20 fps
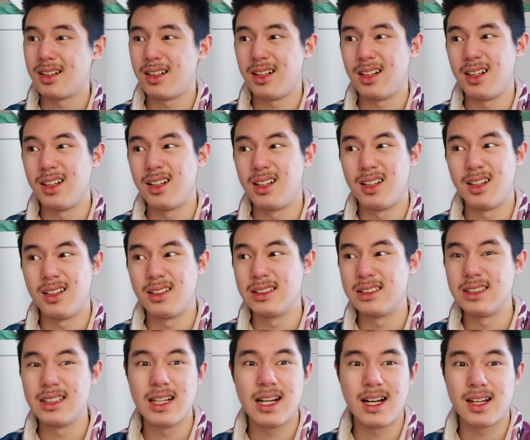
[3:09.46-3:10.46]

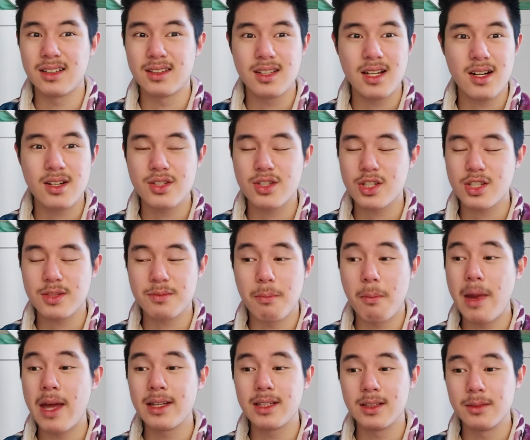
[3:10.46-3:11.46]
There are just
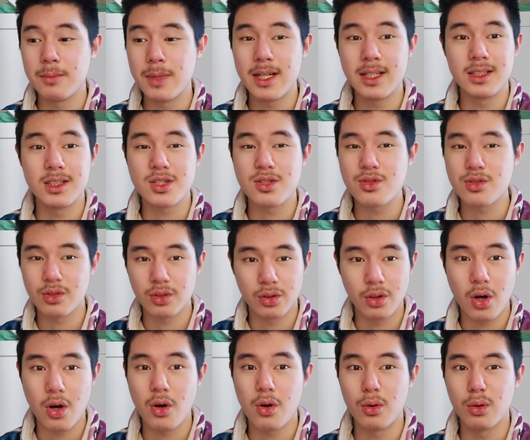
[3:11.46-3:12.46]
many, many
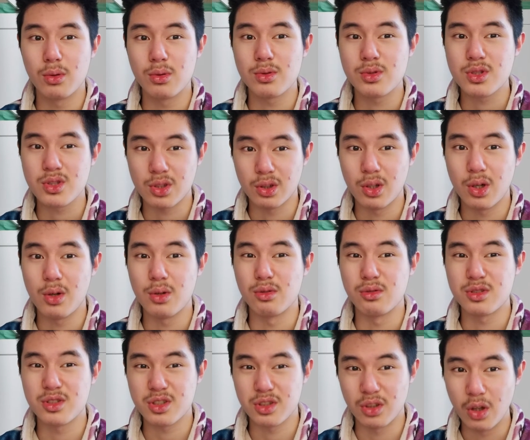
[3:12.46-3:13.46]
slow
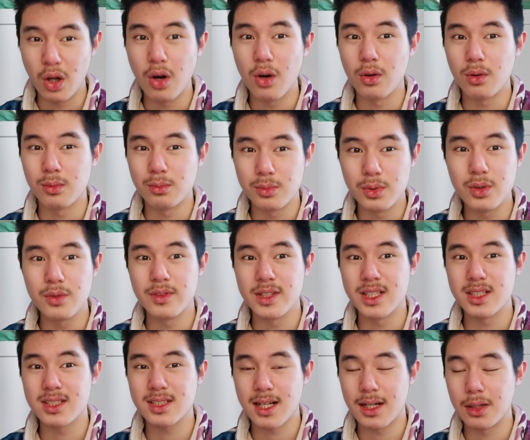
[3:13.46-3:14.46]

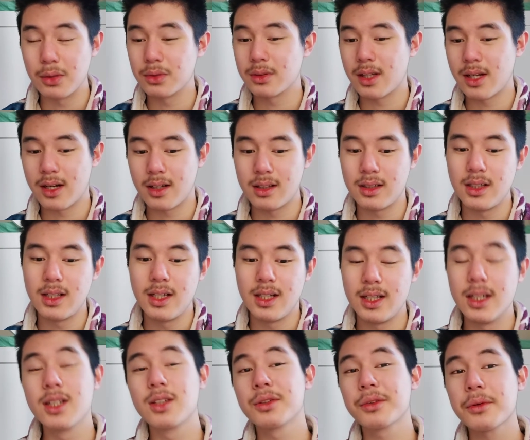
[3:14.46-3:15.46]
movies out there,
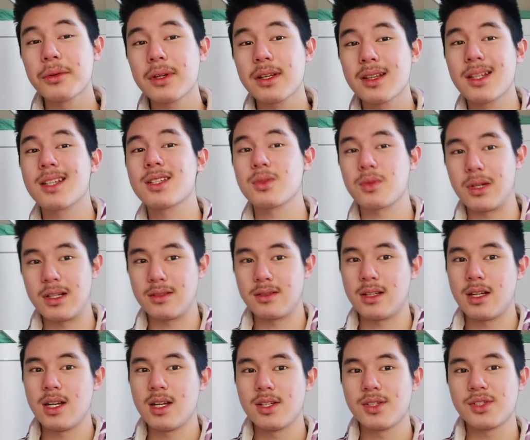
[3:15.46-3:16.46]
including this one.
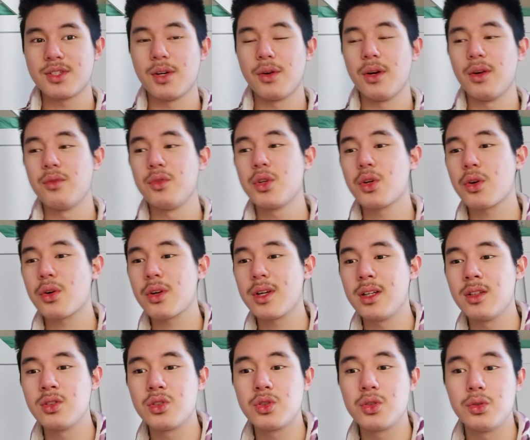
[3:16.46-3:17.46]
So if you're
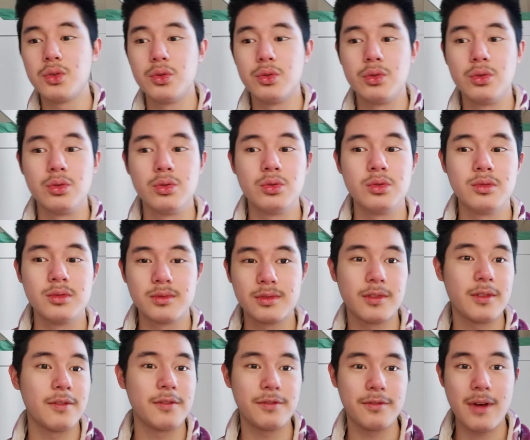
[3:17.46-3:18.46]
into
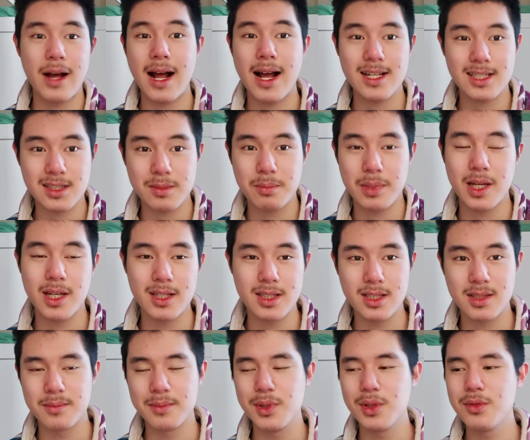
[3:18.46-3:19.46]

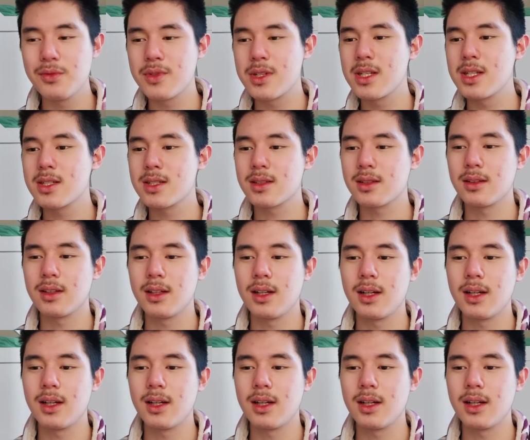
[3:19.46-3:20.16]
fast-paced movies,